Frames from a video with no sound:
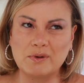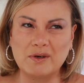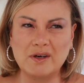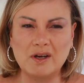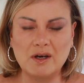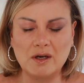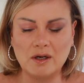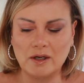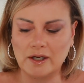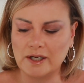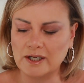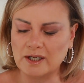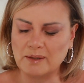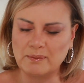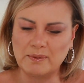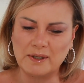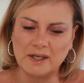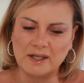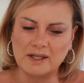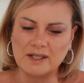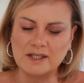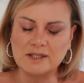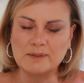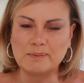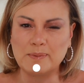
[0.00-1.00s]
I like
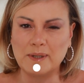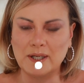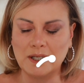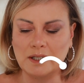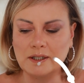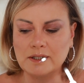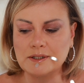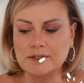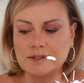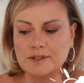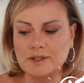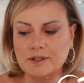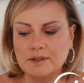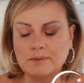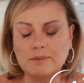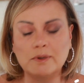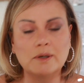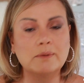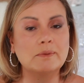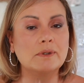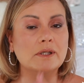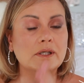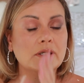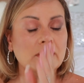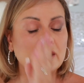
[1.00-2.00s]
about these palettes at the
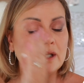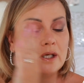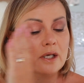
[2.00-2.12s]
moment.